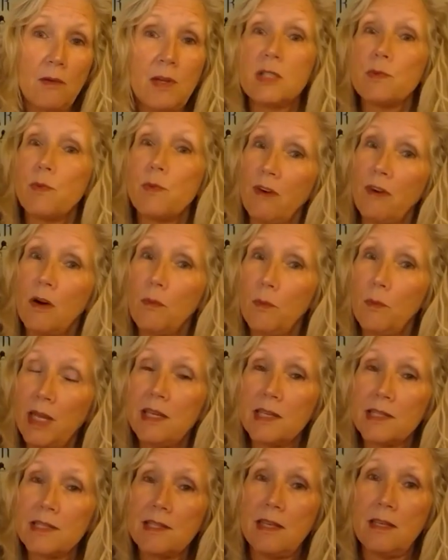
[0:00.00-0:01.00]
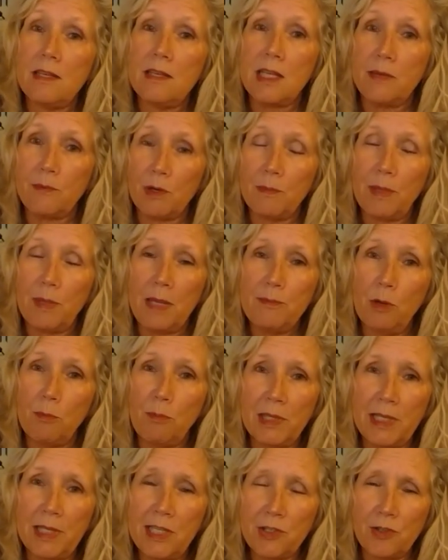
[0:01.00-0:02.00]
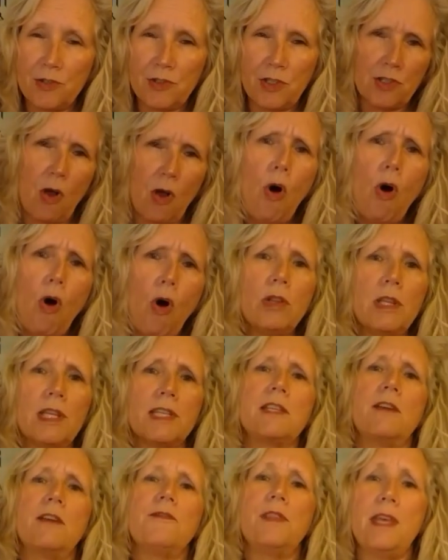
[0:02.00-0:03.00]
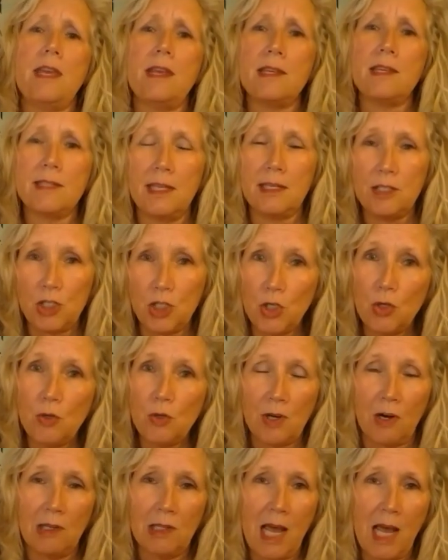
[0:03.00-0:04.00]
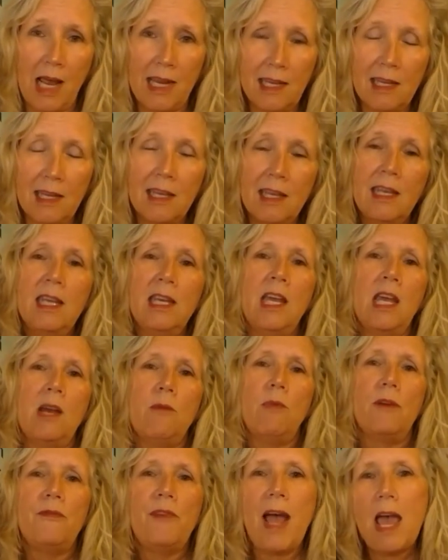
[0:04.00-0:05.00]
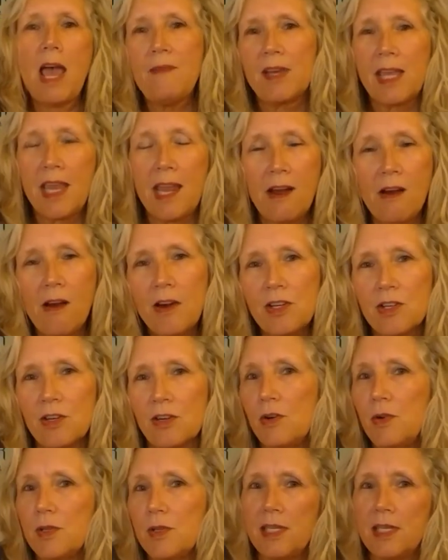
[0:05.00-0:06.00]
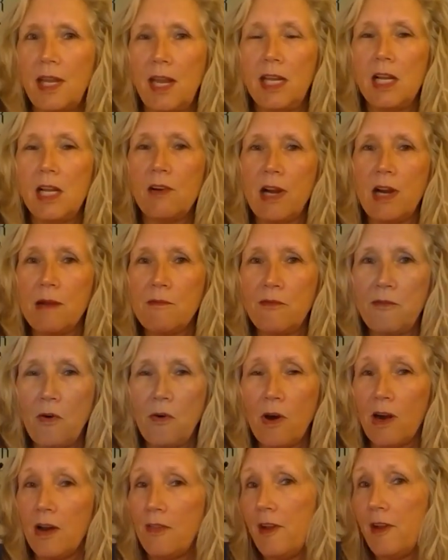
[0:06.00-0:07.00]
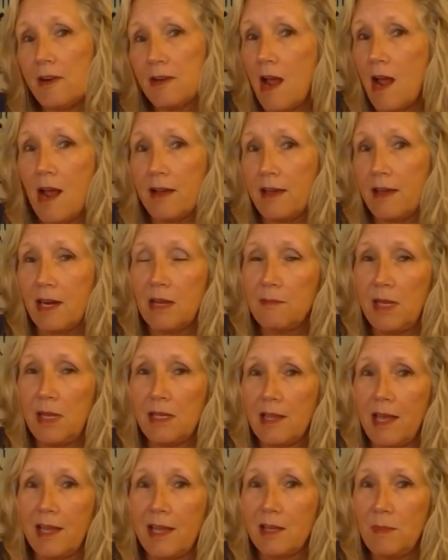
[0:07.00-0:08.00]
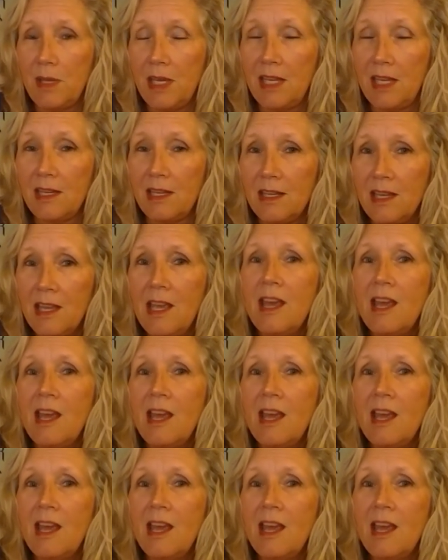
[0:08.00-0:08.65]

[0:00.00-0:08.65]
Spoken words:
It's one of our weaknesses that we're people pleasers. There's a whole list of things that 2s are like. Well, if I have a character who's an Enneagram 4, they're not going to be like me.